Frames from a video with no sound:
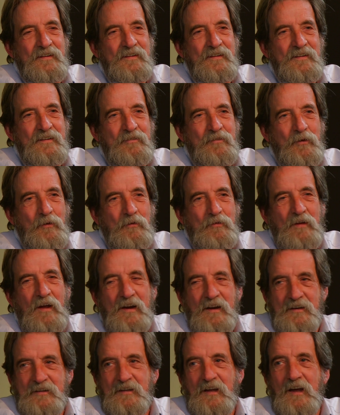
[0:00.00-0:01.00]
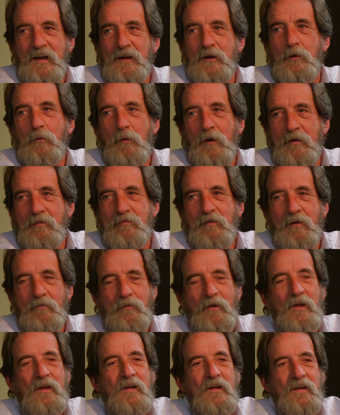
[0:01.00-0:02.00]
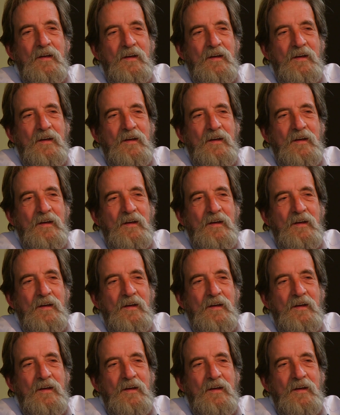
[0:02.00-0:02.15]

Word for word: if there was any takeaway from it,